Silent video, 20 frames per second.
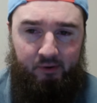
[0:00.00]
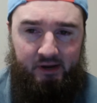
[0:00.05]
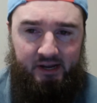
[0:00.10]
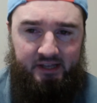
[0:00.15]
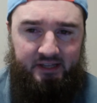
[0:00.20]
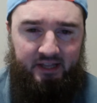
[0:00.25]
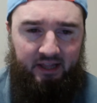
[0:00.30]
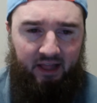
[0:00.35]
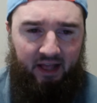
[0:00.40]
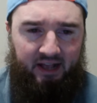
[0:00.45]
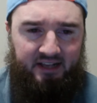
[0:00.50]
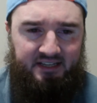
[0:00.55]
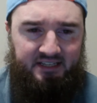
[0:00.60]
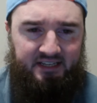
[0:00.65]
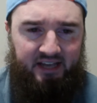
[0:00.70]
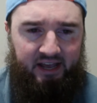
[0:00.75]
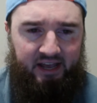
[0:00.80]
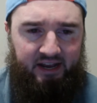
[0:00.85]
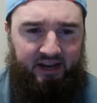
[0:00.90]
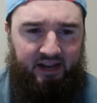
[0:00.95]
in the last
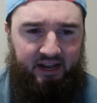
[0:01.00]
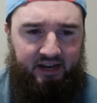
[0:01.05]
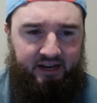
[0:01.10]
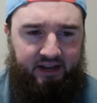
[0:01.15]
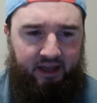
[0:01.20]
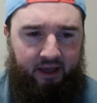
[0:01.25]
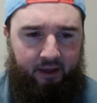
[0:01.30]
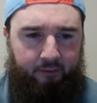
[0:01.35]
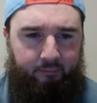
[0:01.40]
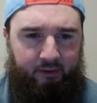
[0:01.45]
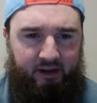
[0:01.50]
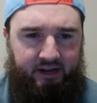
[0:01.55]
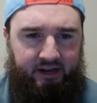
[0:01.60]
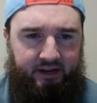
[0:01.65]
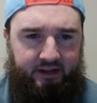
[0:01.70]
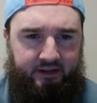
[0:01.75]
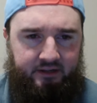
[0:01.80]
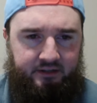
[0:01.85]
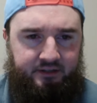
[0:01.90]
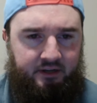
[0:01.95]
10 head-to-head
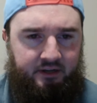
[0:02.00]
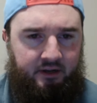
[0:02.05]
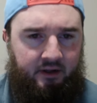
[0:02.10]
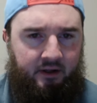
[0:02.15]
meetings.